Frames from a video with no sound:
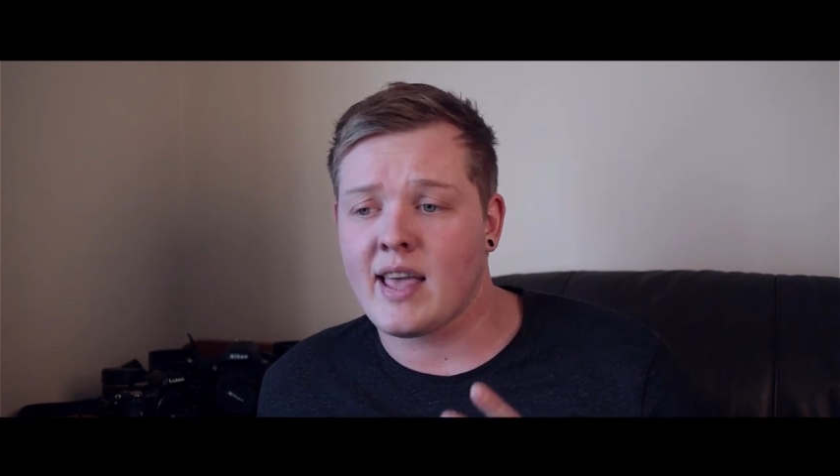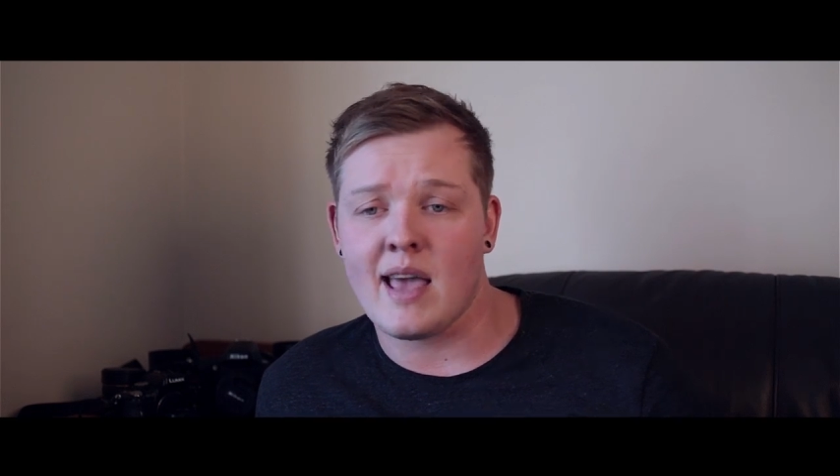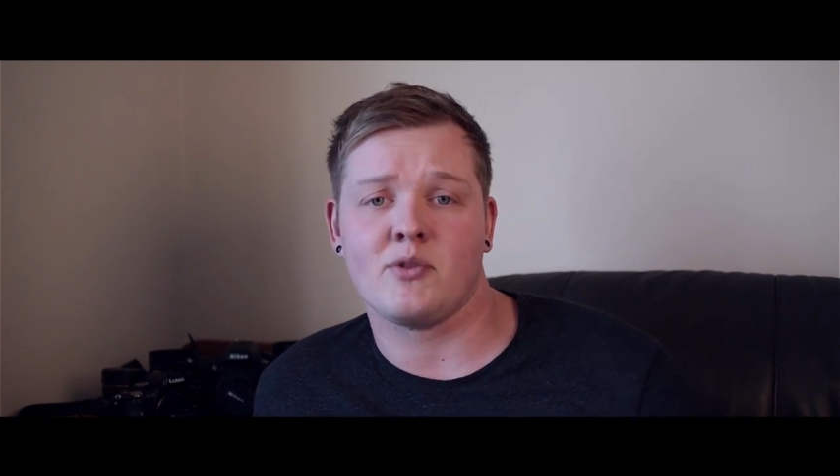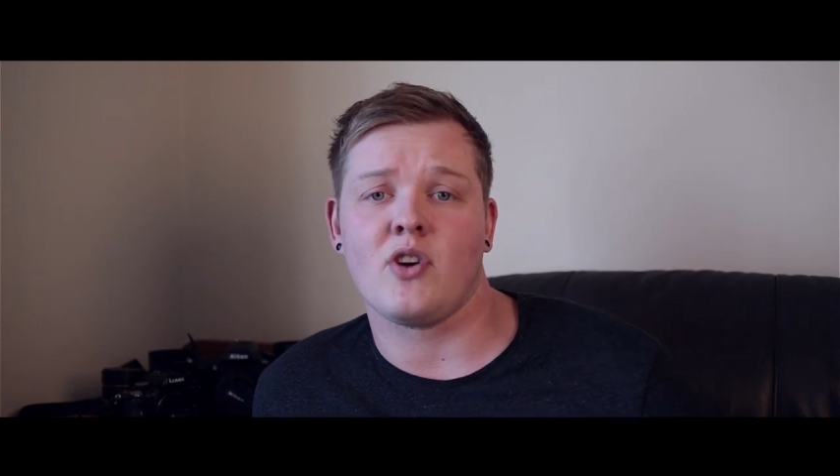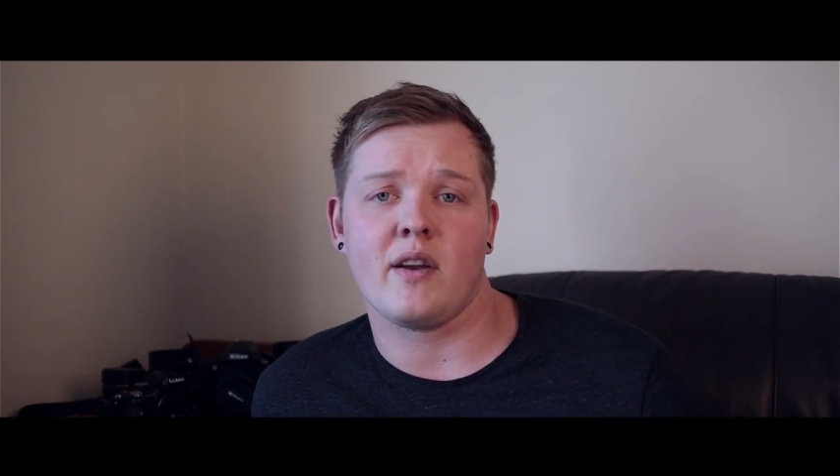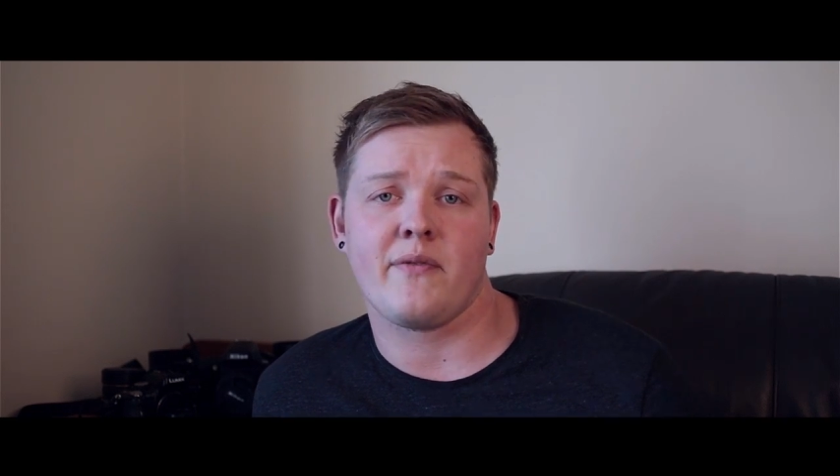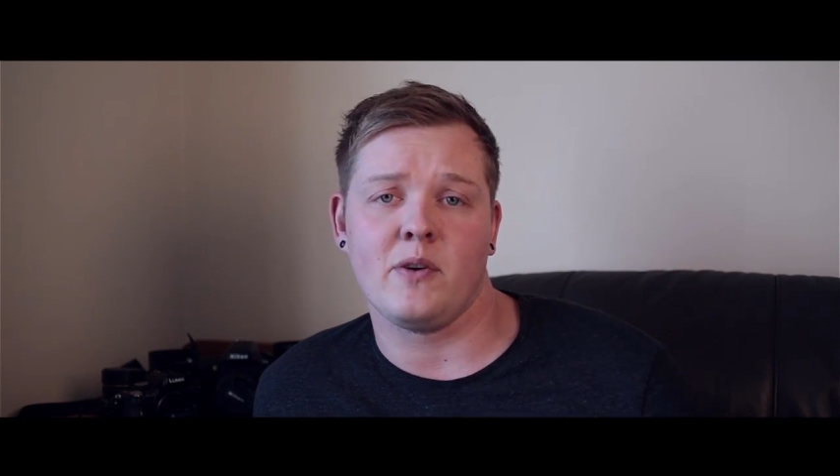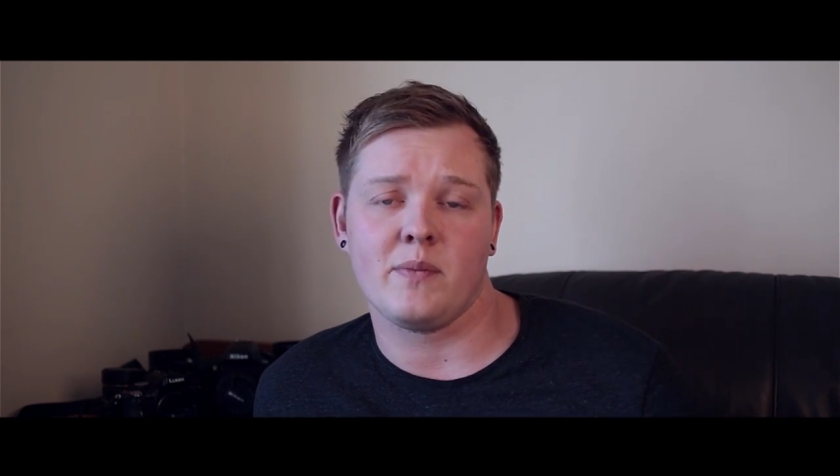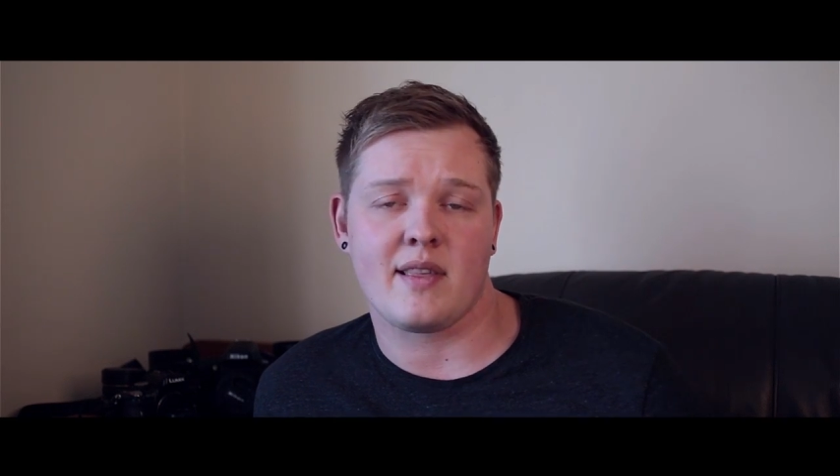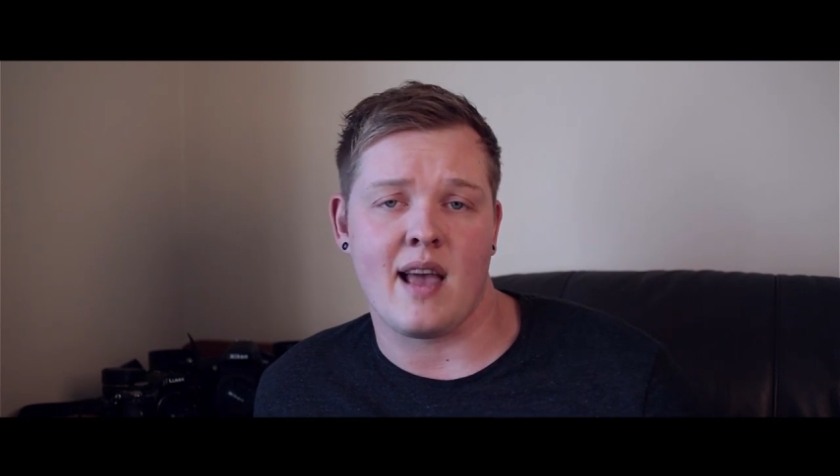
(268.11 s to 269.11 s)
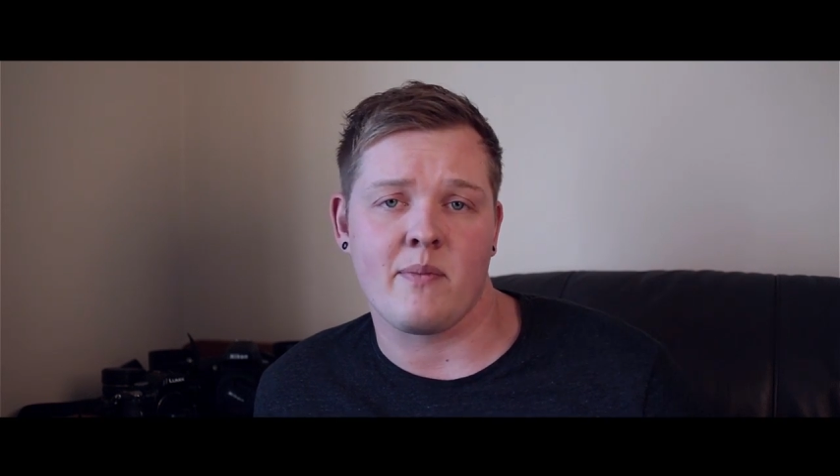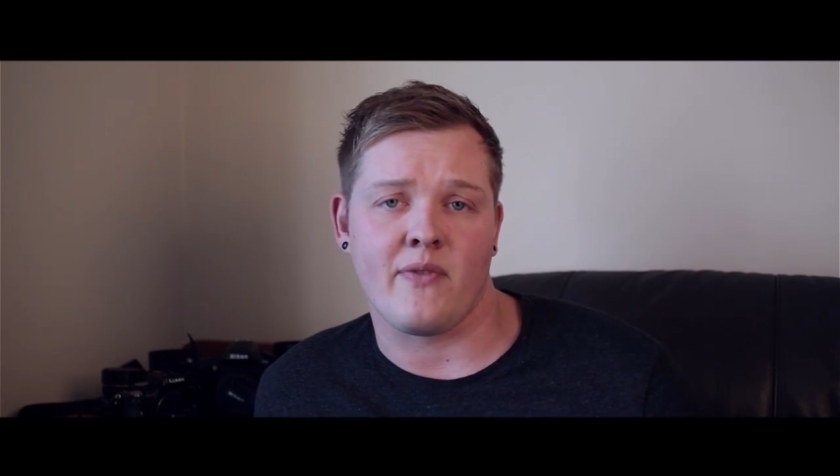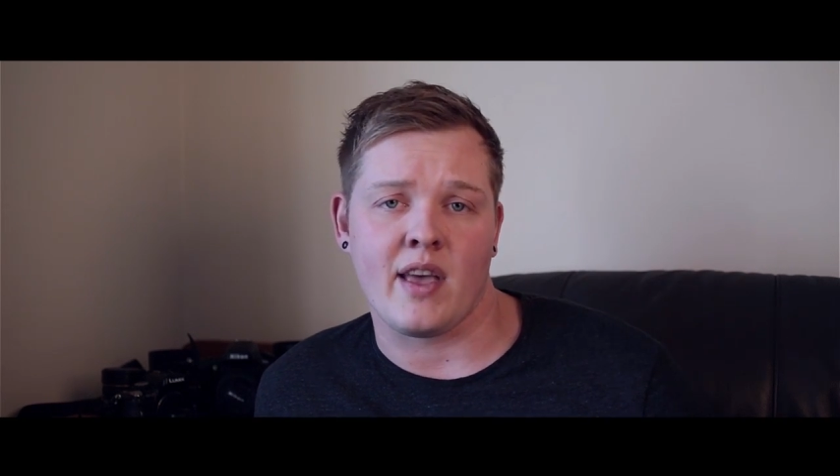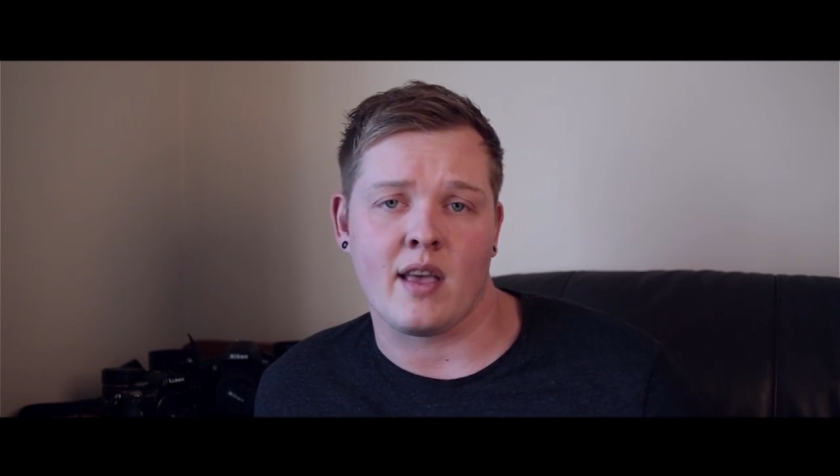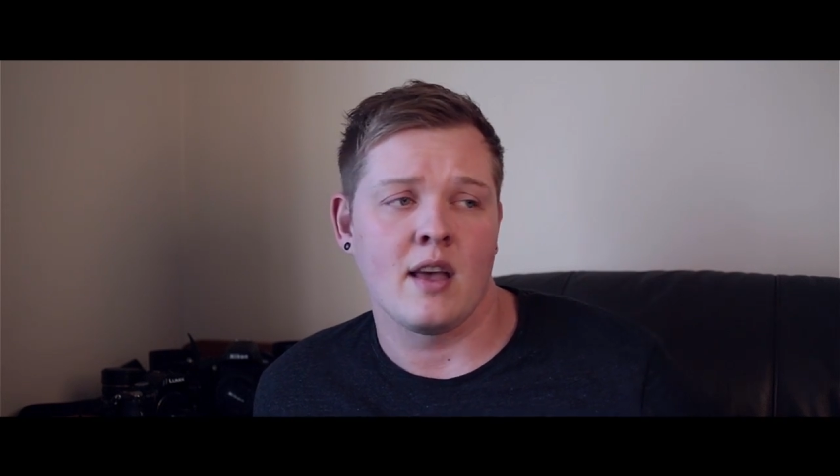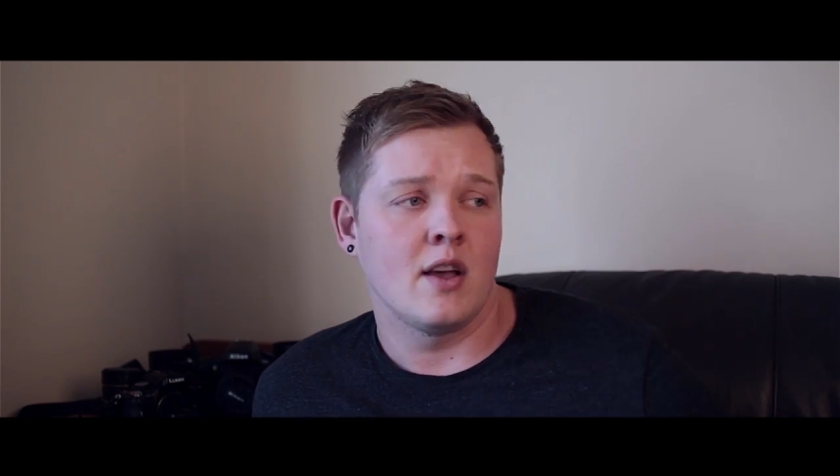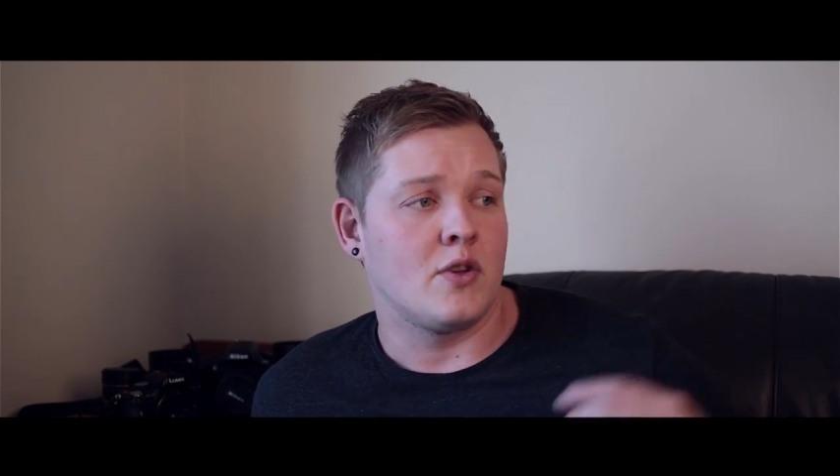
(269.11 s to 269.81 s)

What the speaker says: keep trying to film the same thing.